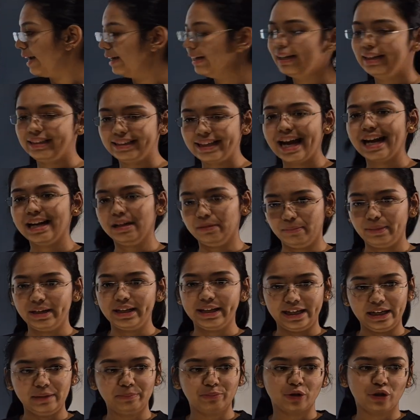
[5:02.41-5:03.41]
and it can be
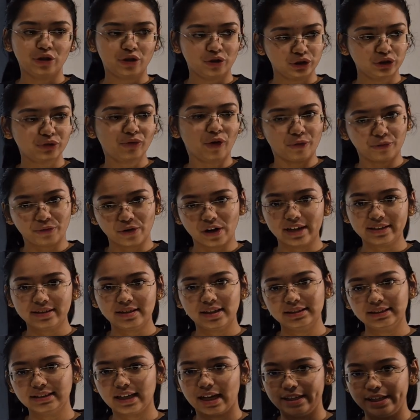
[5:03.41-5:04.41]
reproduced for
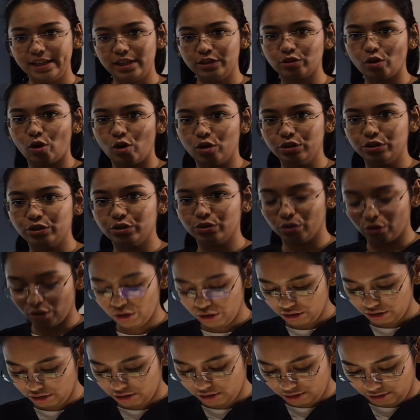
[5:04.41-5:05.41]
further studies also.